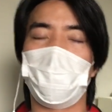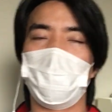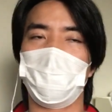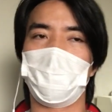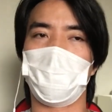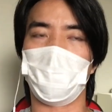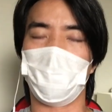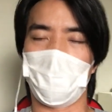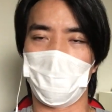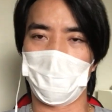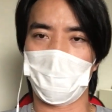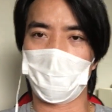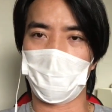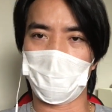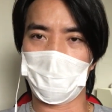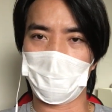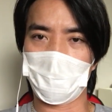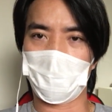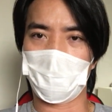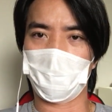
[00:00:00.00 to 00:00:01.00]
on promoting
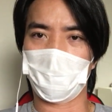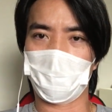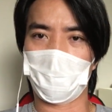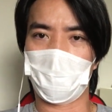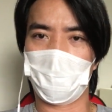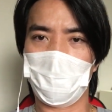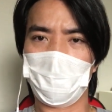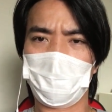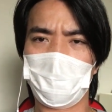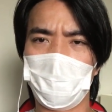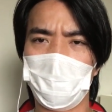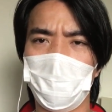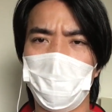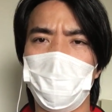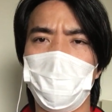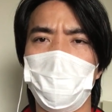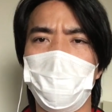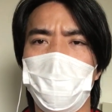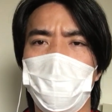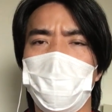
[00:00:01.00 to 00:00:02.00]
myself, hope to
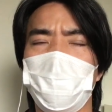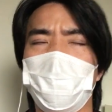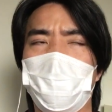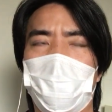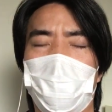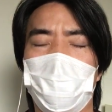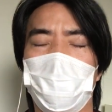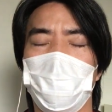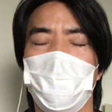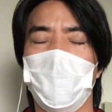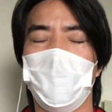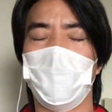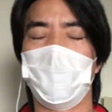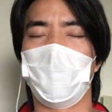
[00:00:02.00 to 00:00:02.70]
reach that